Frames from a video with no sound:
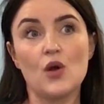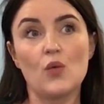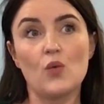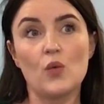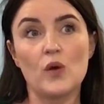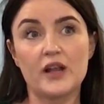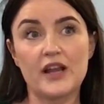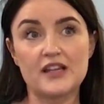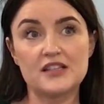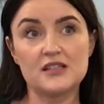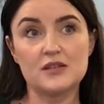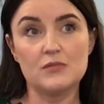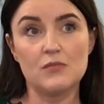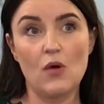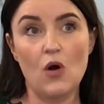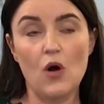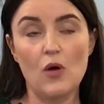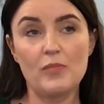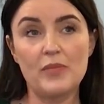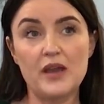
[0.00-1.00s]
We're getting
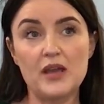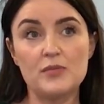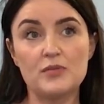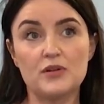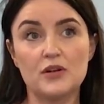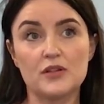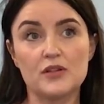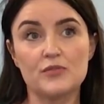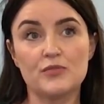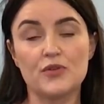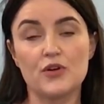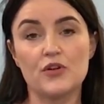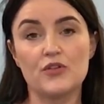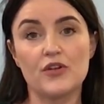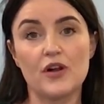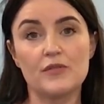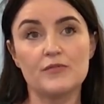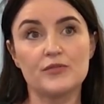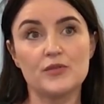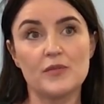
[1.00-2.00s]
more people on the
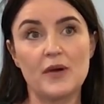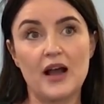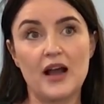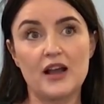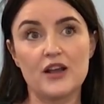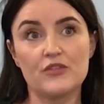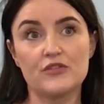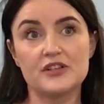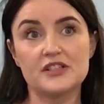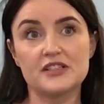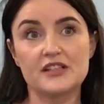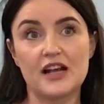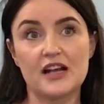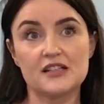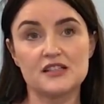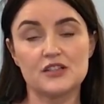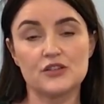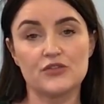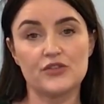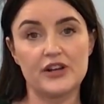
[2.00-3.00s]
programme from higher risk
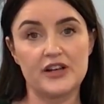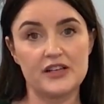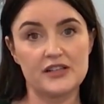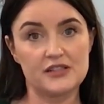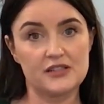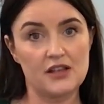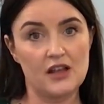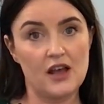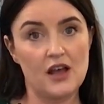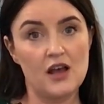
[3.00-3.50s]
categories,